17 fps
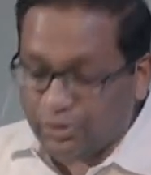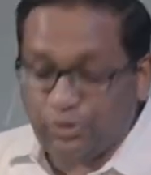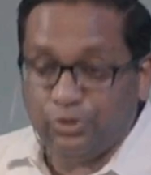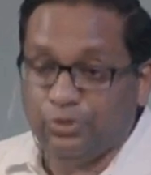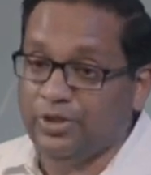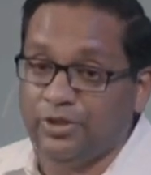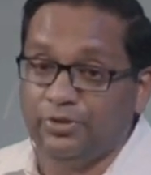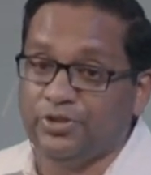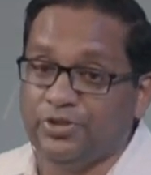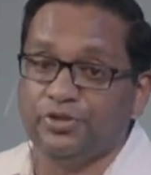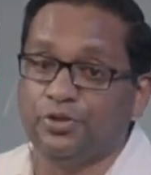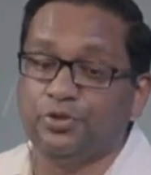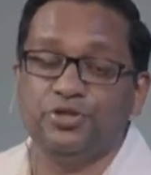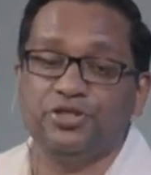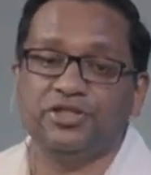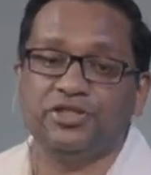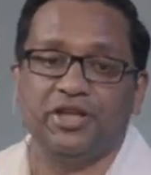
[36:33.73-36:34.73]
He is
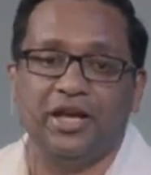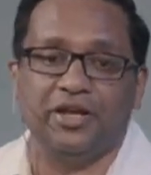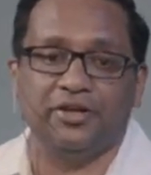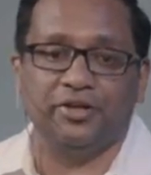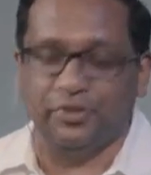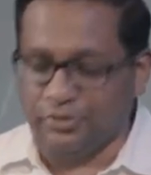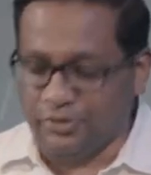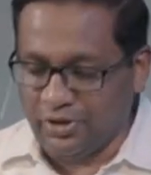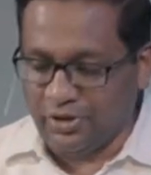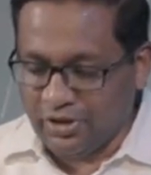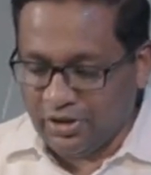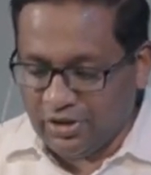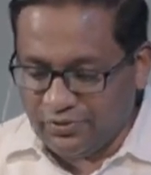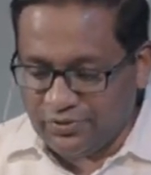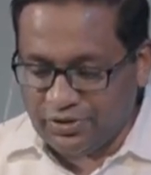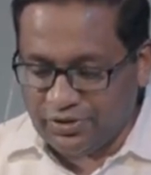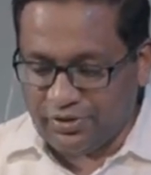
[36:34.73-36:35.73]
still the
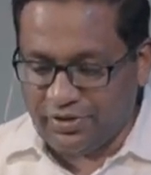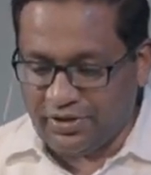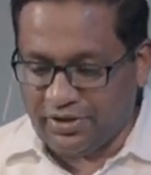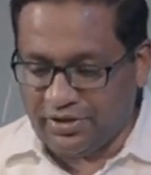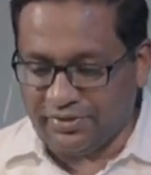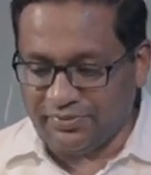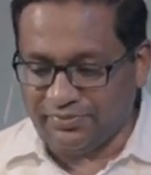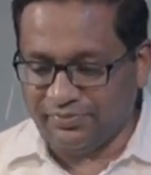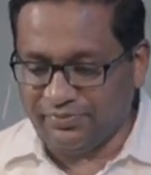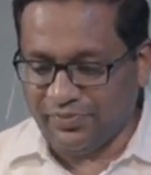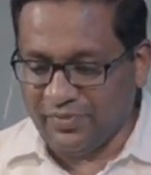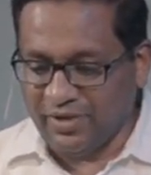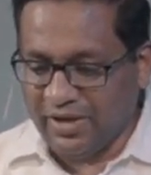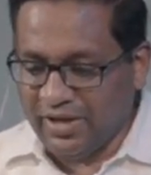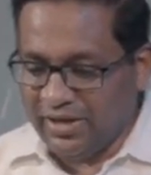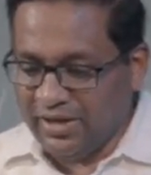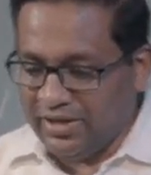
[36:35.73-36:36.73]
point He's
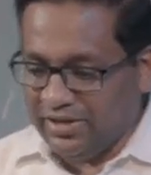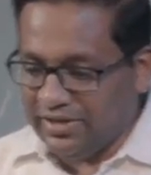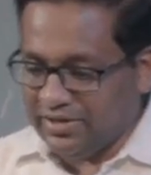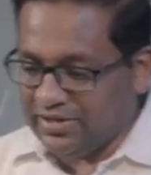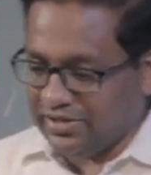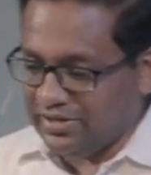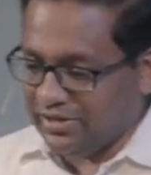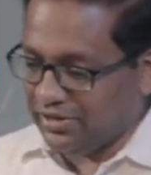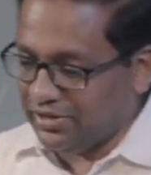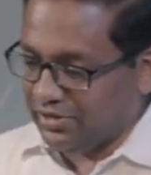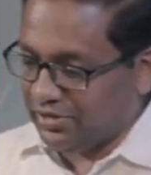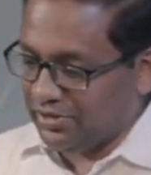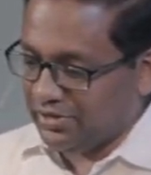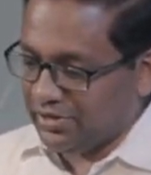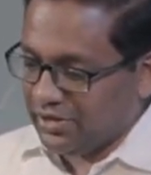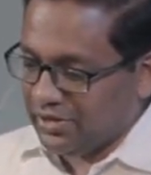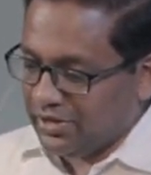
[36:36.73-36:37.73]
still the point in our
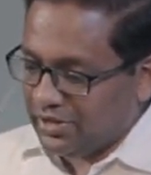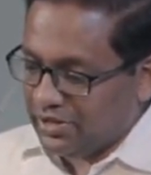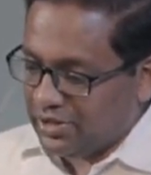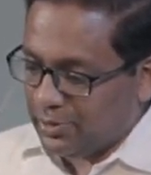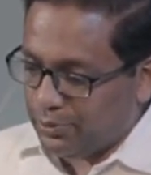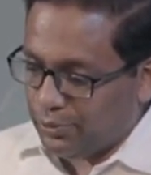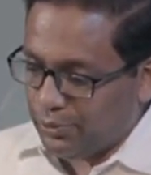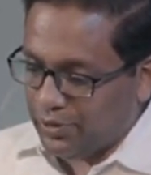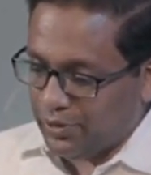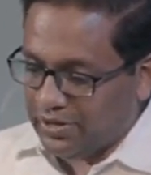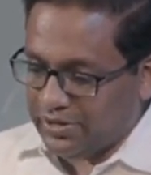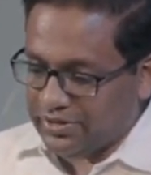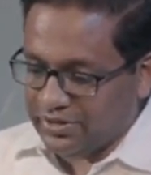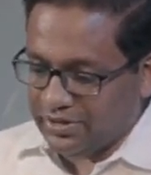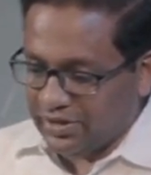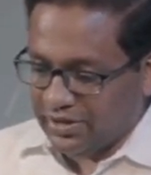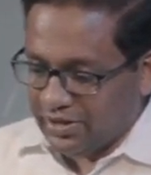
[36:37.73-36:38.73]
changing world. He's not
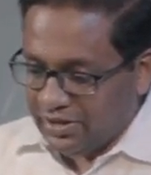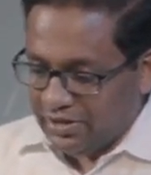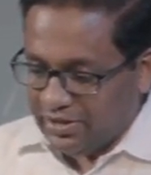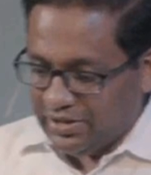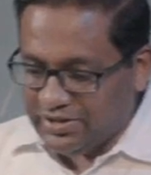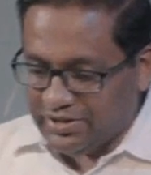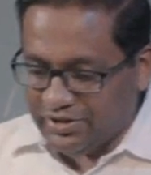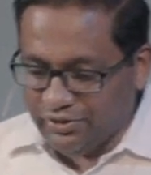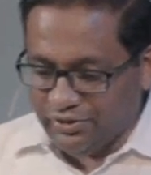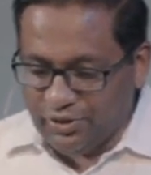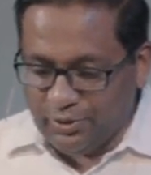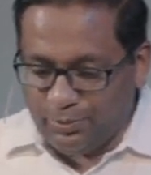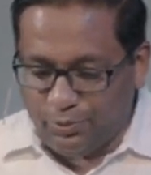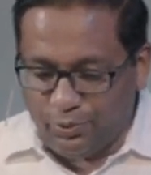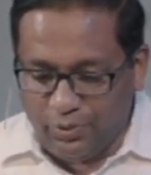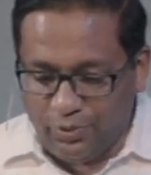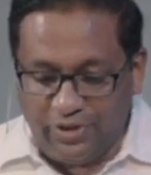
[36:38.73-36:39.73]
good today
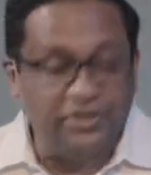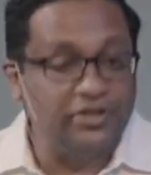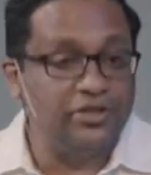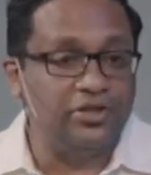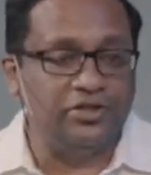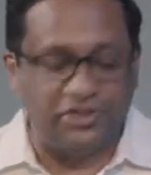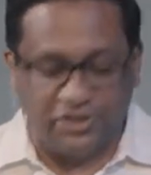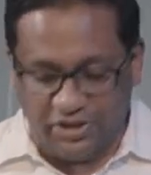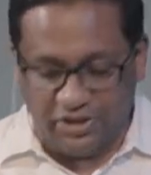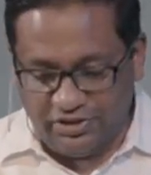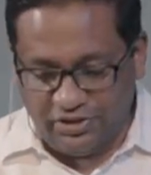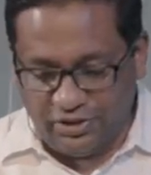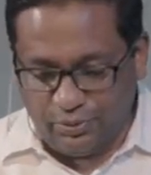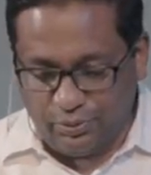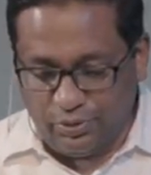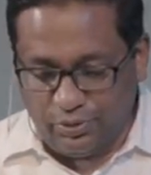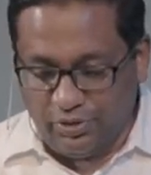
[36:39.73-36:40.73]
and bad
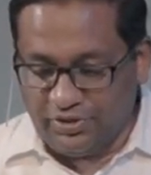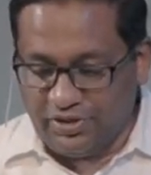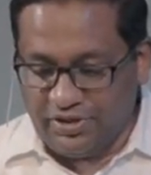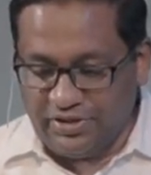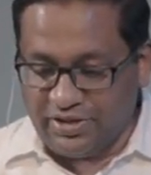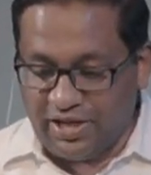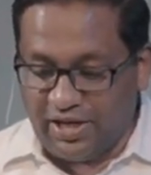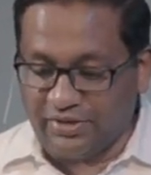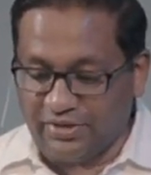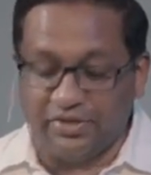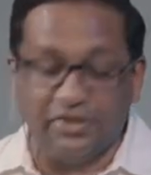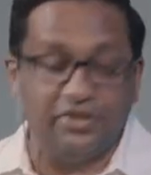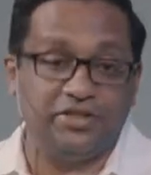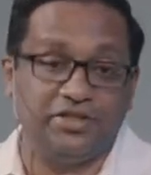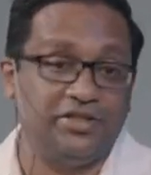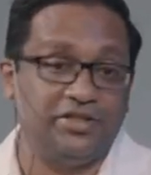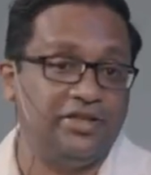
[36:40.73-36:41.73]
tomorrow. He does not
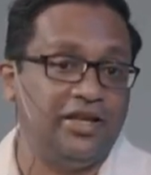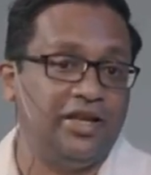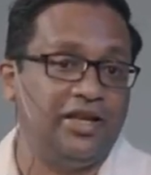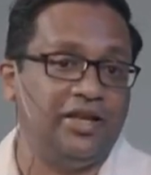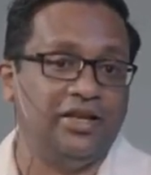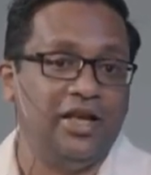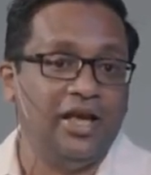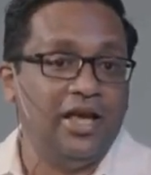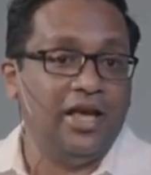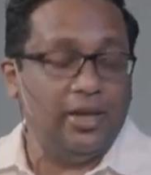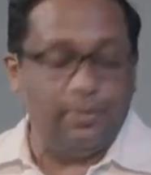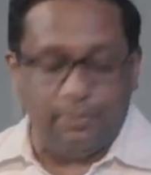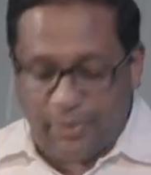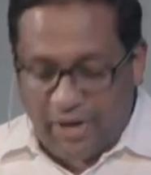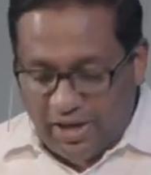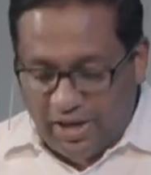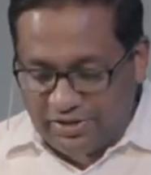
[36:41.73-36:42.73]
randomly change
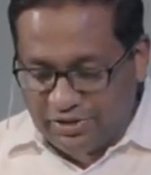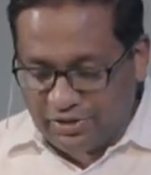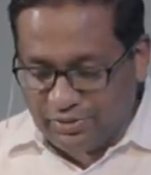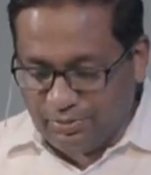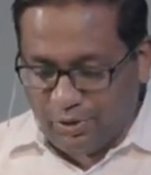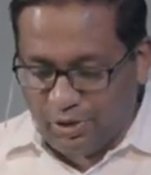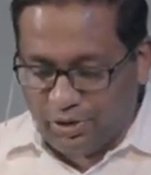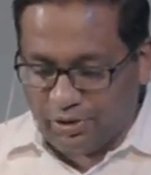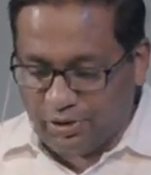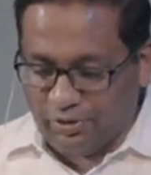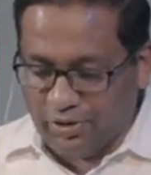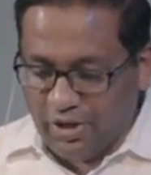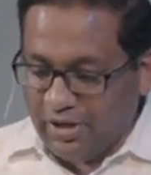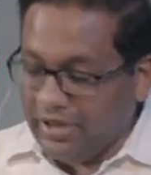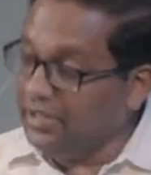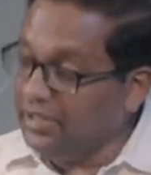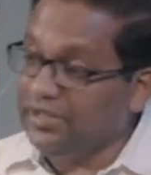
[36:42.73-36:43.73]
his mind and
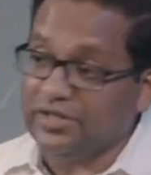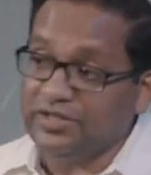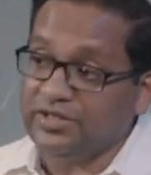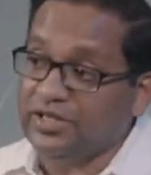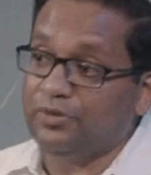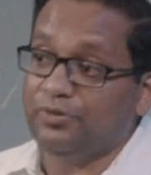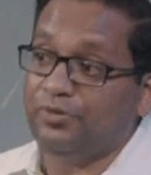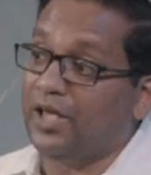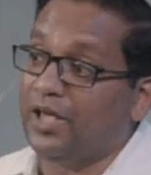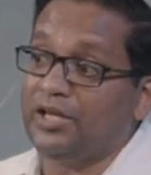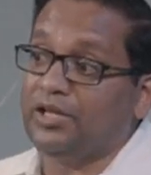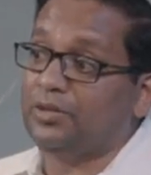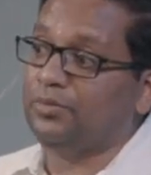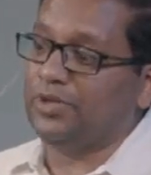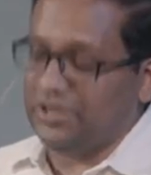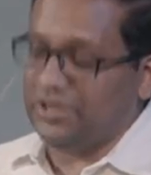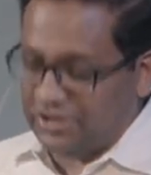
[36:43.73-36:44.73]
decide to be kind
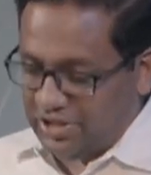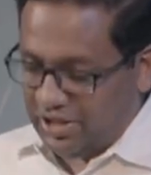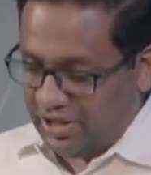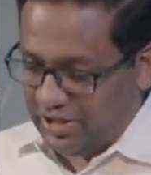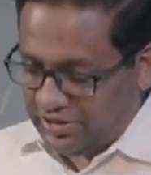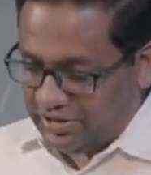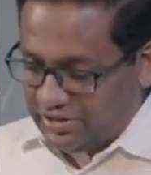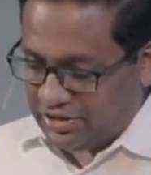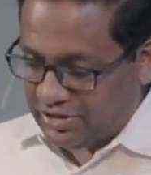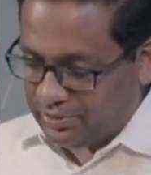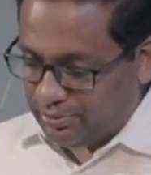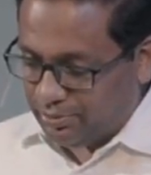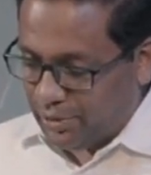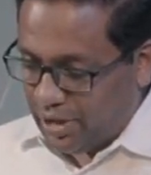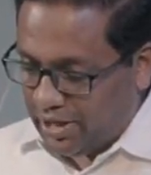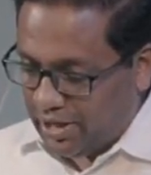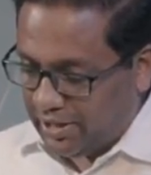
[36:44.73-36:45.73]
today and evil
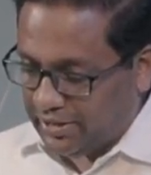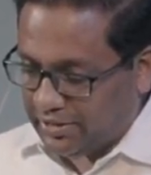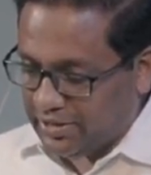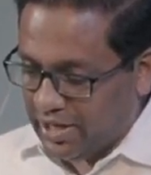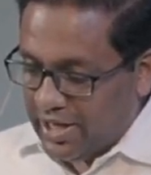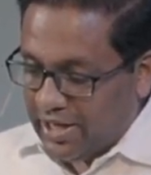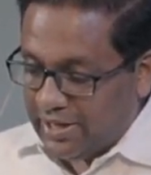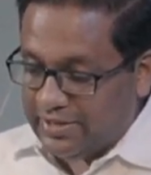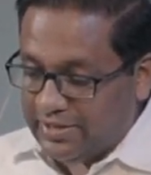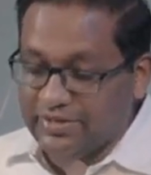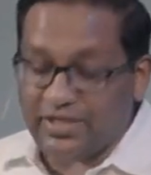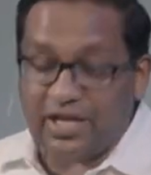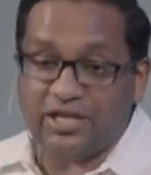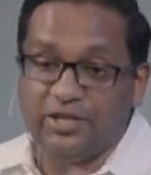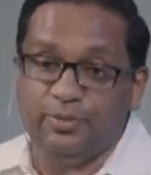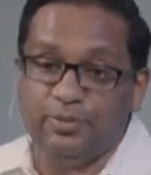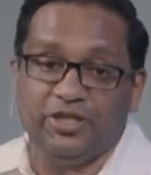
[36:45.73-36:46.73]
tomorrow. You and I
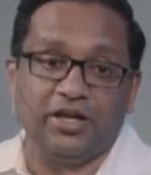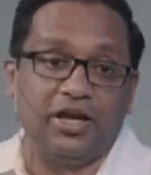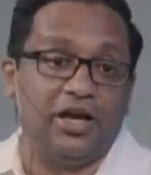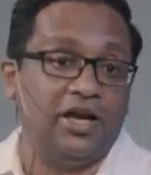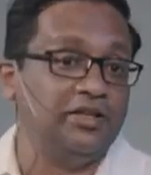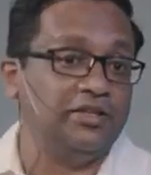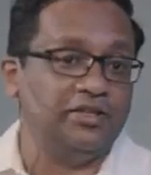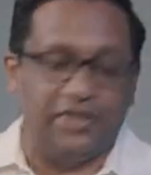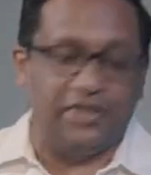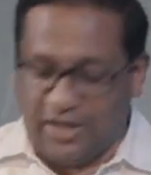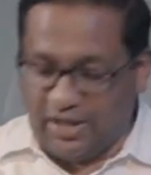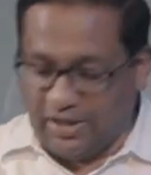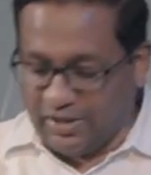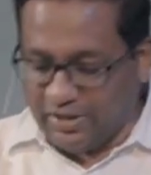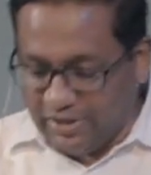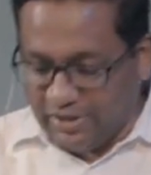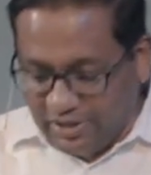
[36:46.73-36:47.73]
are like that, but God
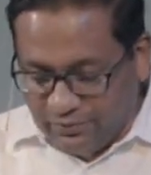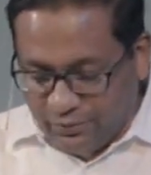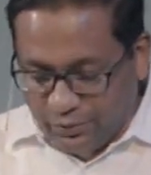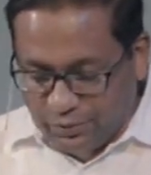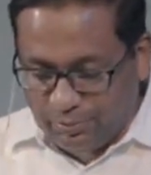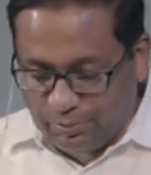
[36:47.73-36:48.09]
is not.